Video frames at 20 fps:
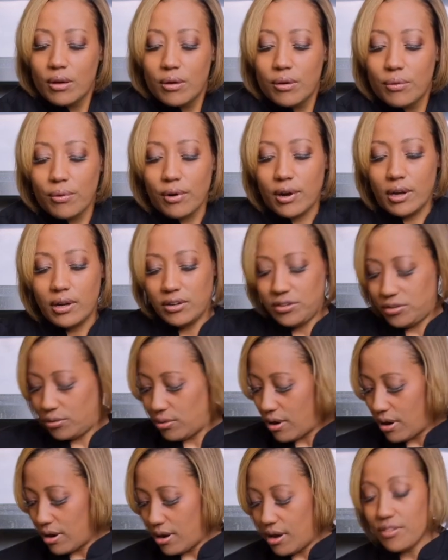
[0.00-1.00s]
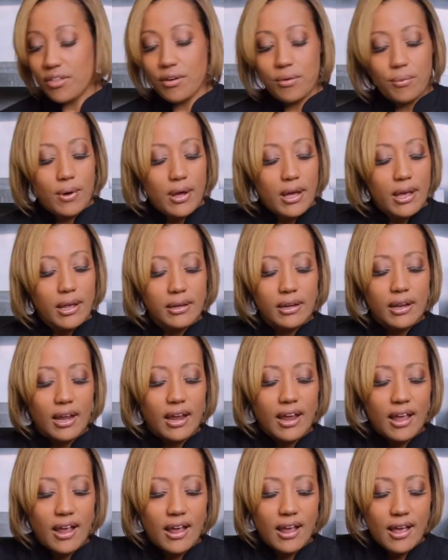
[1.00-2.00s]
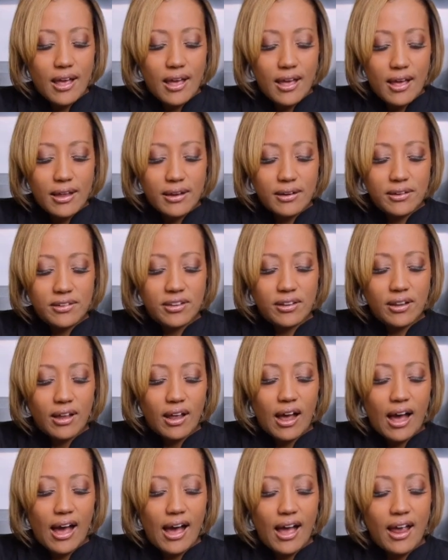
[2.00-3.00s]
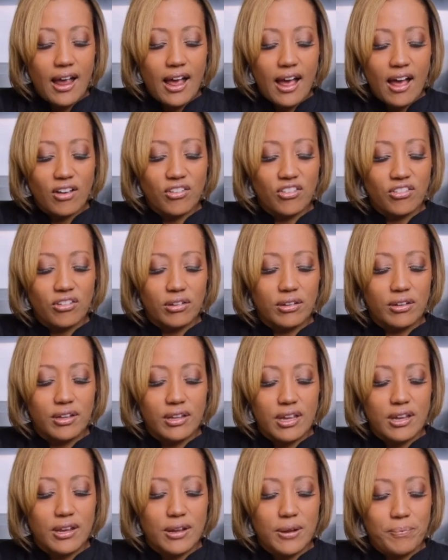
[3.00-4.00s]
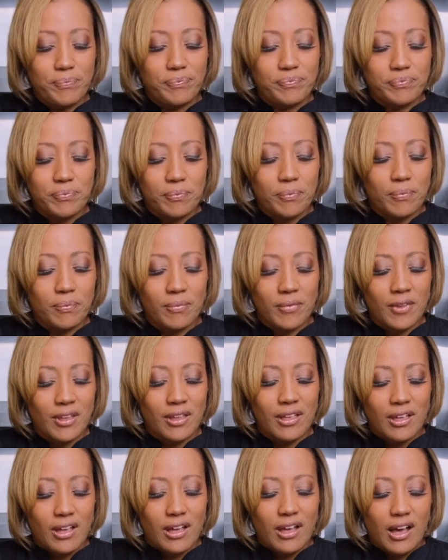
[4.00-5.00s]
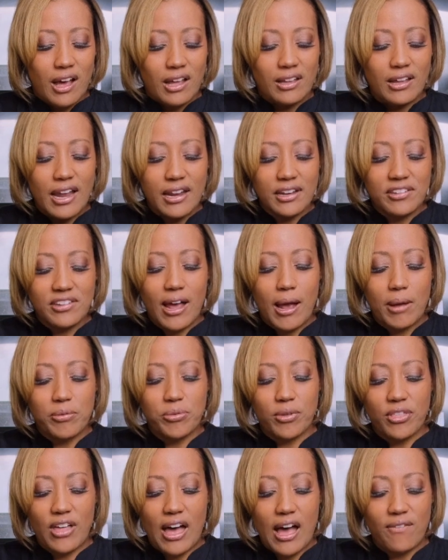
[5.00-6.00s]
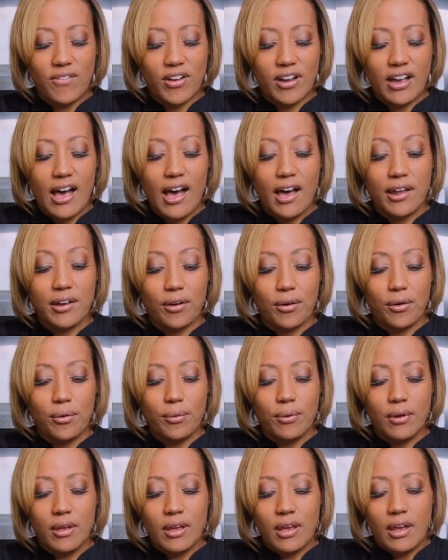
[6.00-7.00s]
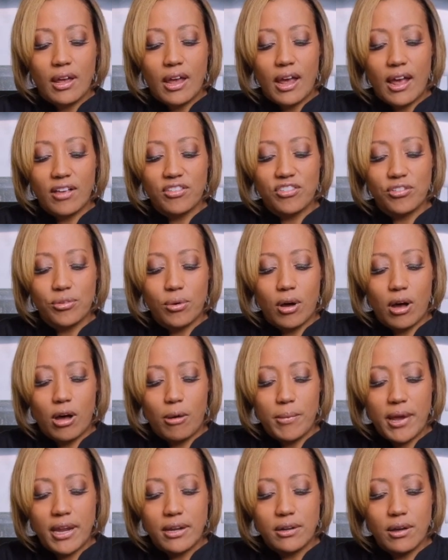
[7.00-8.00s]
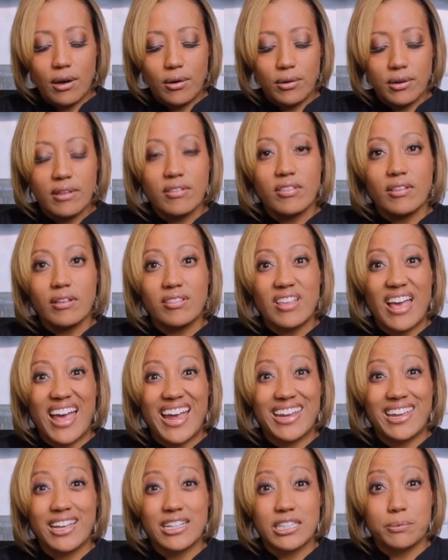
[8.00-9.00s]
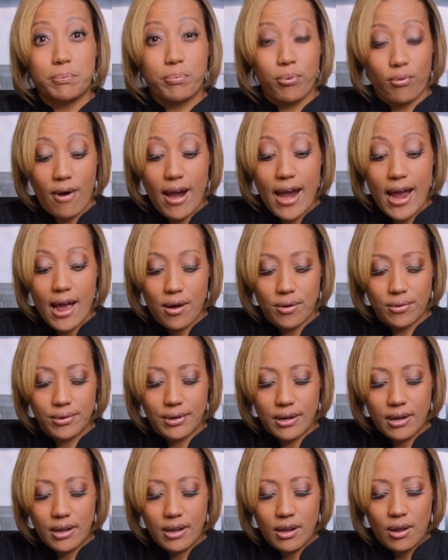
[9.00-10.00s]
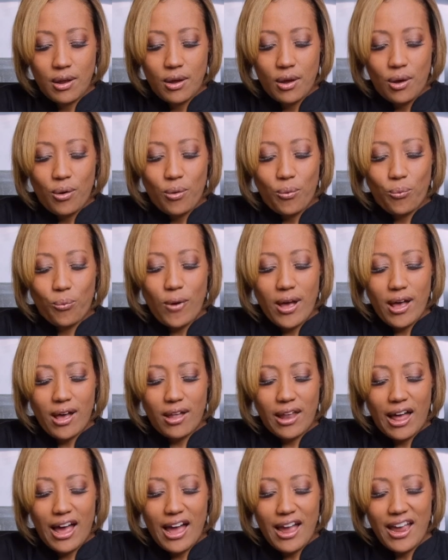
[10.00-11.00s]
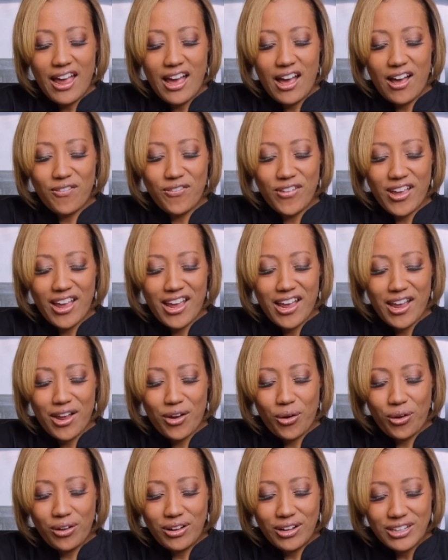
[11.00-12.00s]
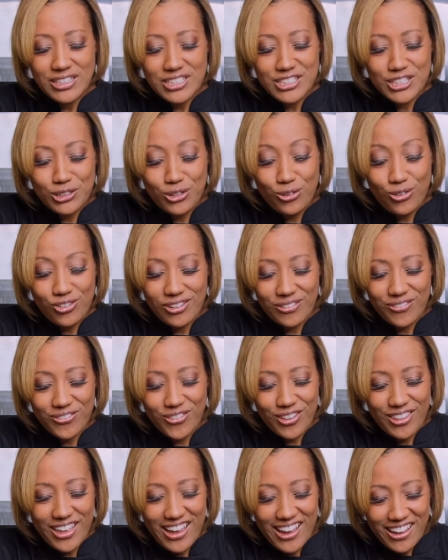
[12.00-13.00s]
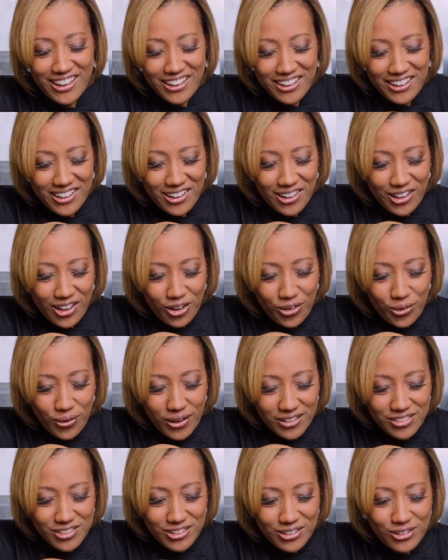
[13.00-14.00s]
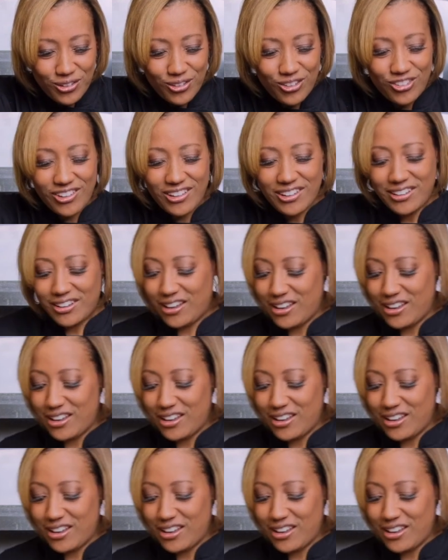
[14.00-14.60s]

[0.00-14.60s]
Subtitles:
we're going to do our other one, and I actually, a lot of times with avocado, as you all may notice, is that it gets brown. Well, I have a solution for that, a quick solution.